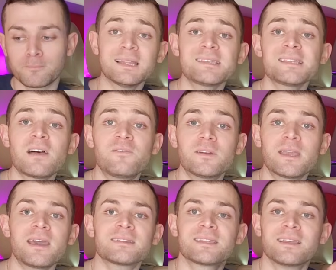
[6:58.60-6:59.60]
Let's not
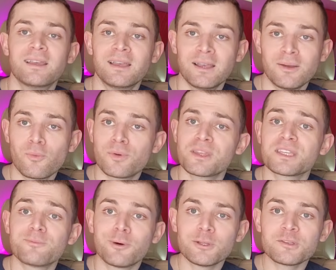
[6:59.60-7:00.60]
forget, with a
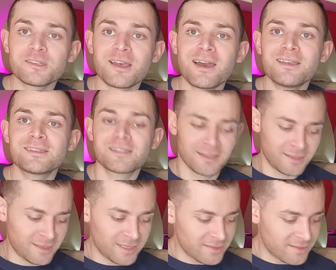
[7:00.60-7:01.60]
smaller size,
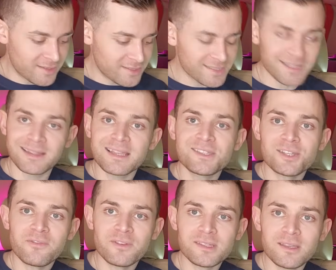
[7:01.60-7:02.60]
there's less
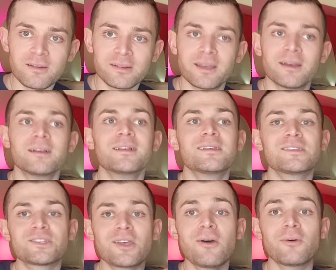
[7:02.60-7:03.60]
surface area.
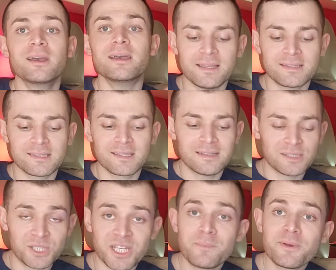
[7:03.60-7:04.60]
So it's
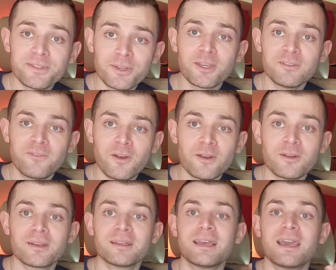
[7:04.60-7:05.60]
cheaper to convert